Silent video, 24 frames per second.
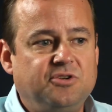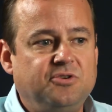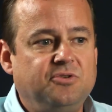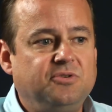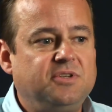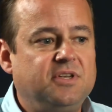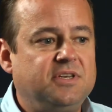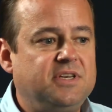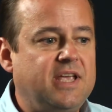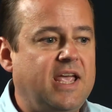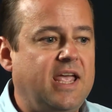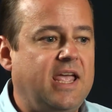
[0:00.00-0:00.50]
you
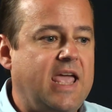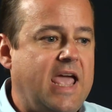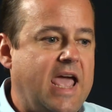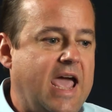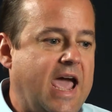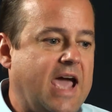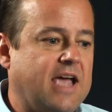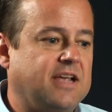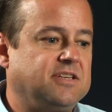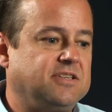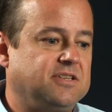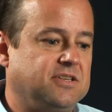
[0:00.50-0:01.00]
to take
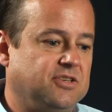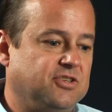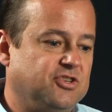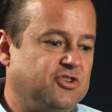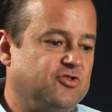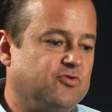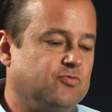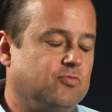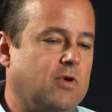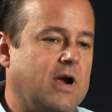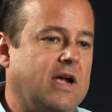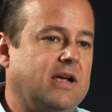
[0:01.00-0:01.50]
action
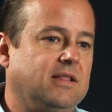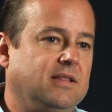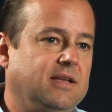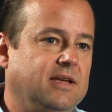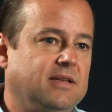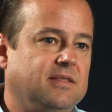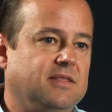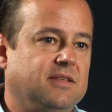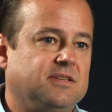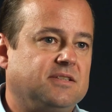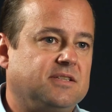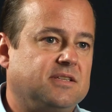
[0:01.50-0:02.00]

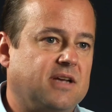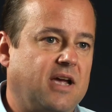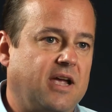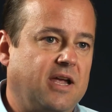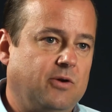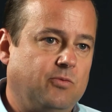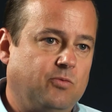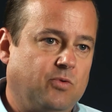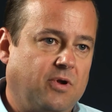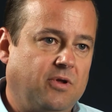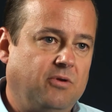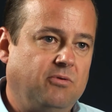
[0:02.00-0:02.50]
directly at the
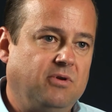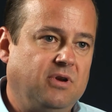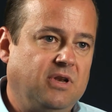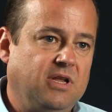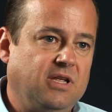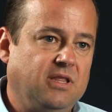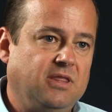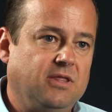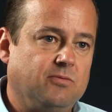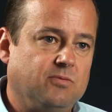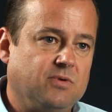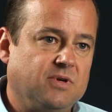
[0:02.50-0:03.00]
site where you need the